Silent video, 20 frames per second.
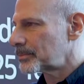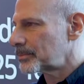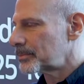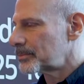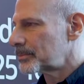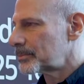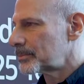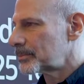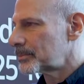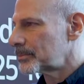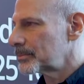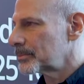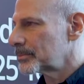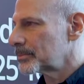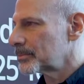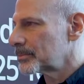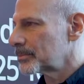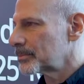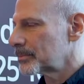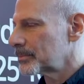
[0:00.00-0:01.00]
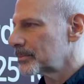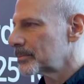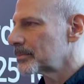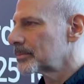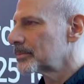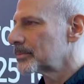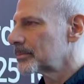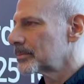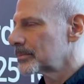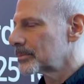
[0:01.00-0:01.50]

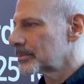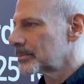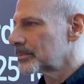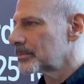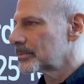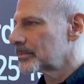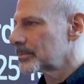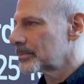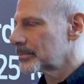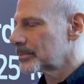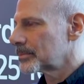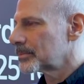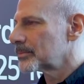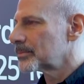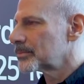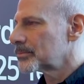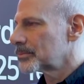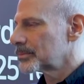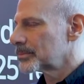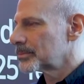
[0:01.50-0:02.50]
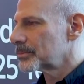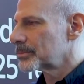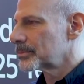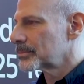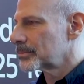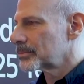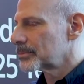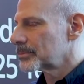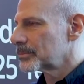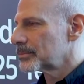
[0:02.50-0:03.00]

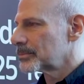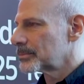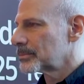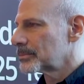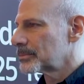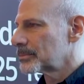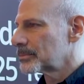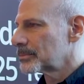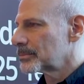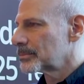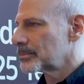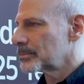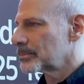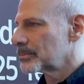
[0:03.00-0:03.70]
(silent)